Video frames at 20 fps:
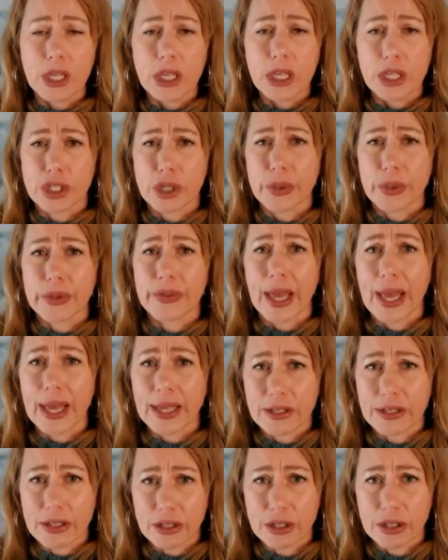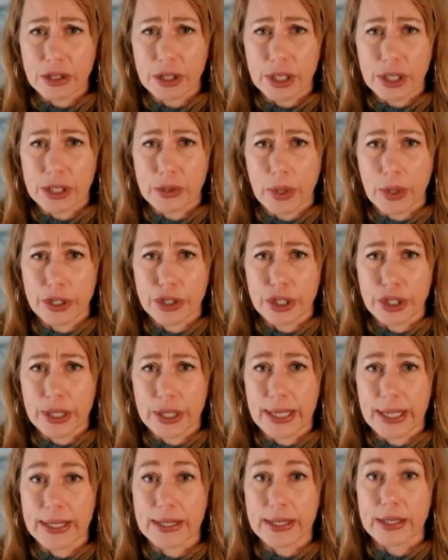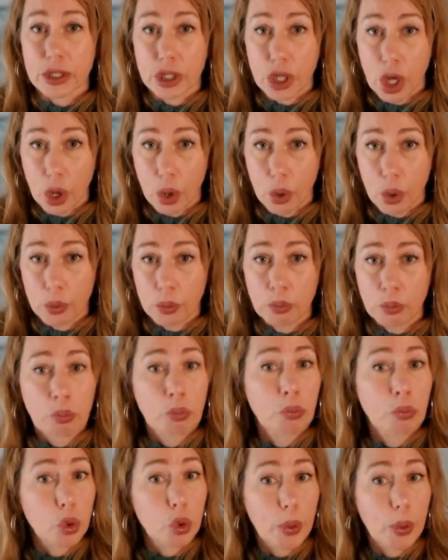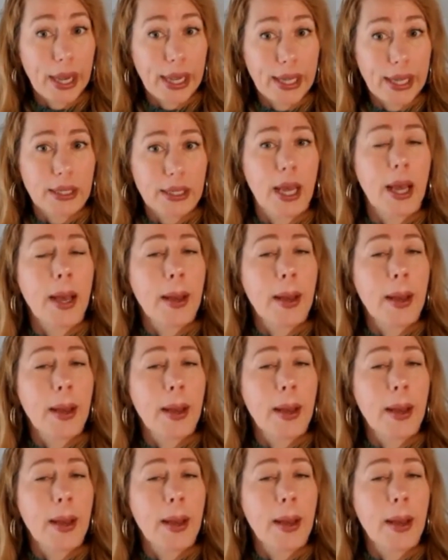So if the answer to this question is no, great.